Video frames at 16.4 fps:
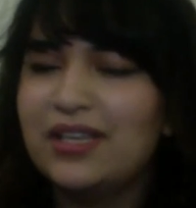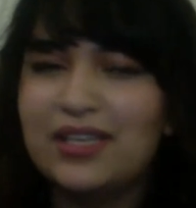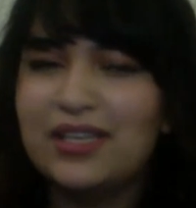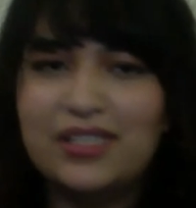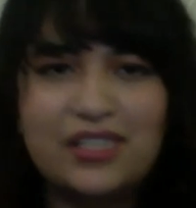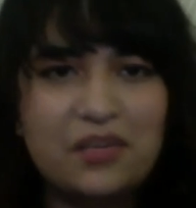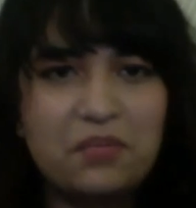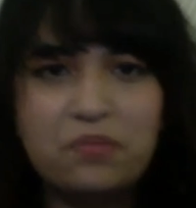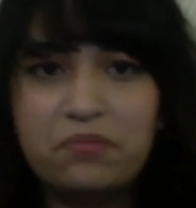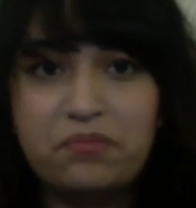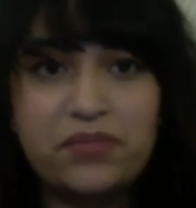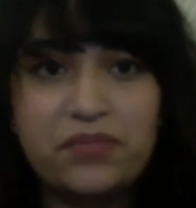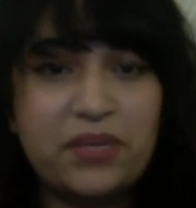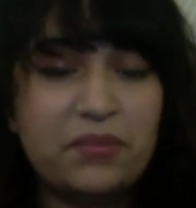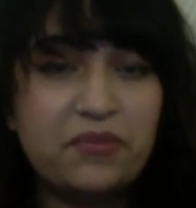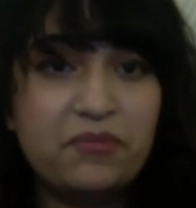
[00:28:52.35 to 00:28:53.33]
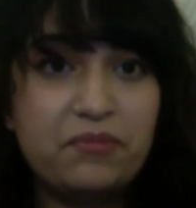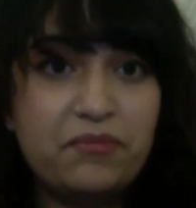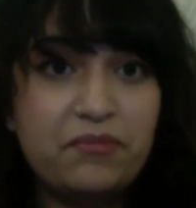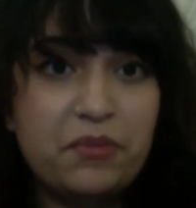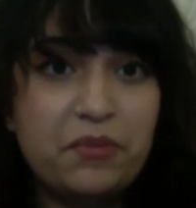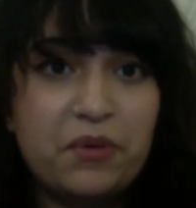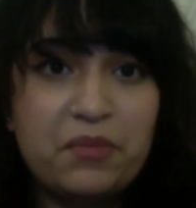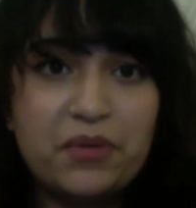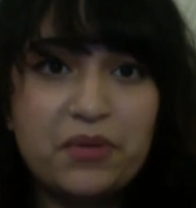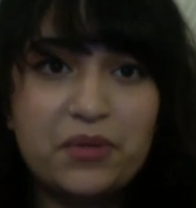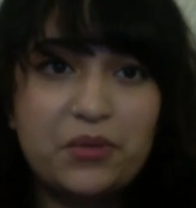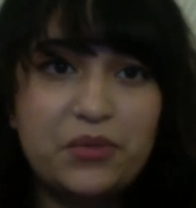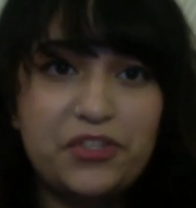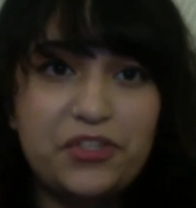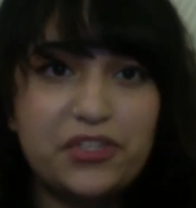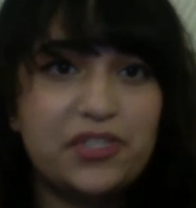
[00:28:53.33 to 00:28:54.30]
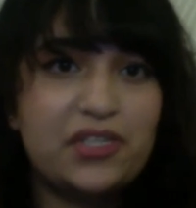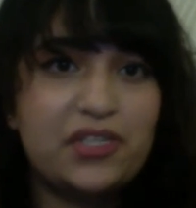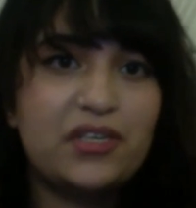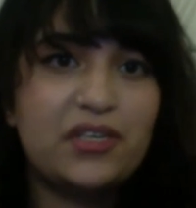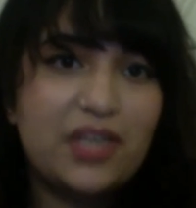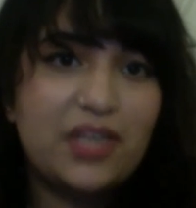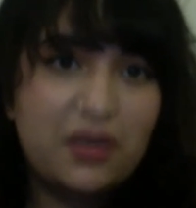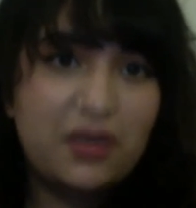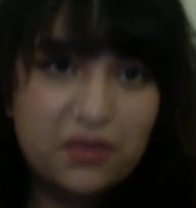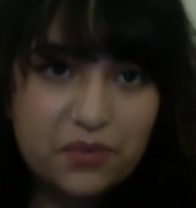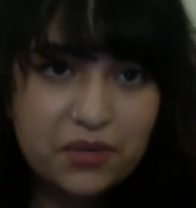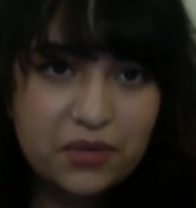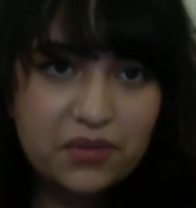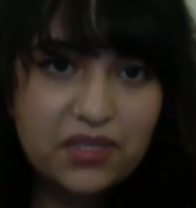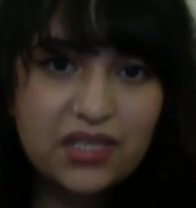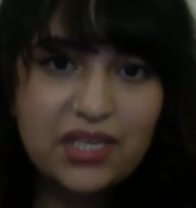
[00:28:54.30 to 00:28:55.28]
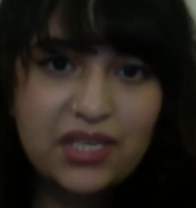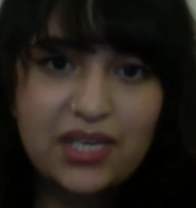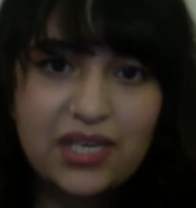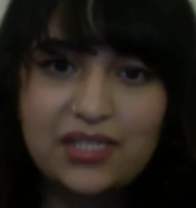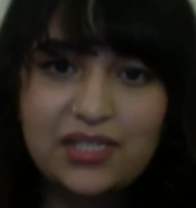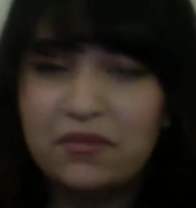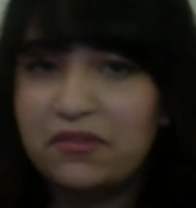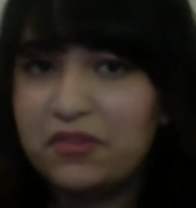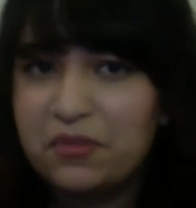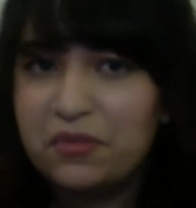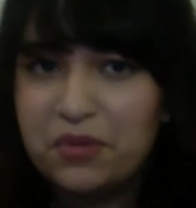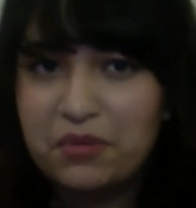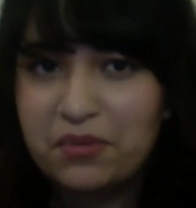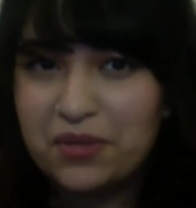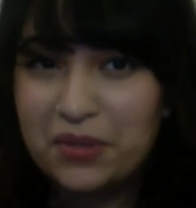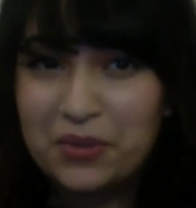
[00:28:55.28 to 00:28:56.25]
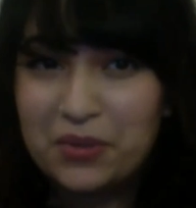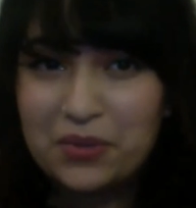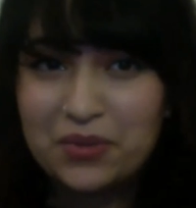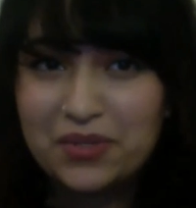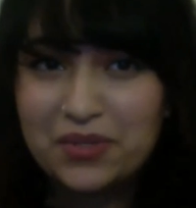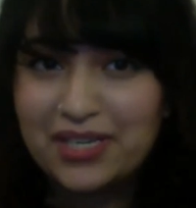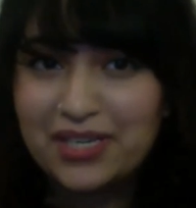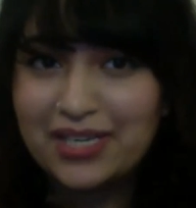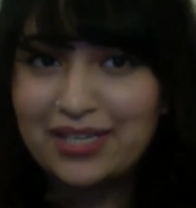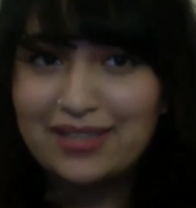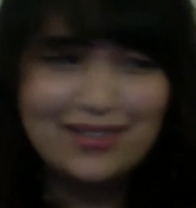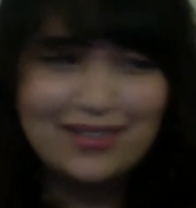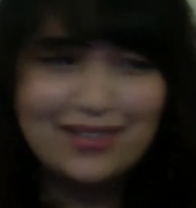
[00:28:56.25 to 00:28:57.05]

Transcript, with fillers: some some of the people who just learned how to work with glass some of the people who were like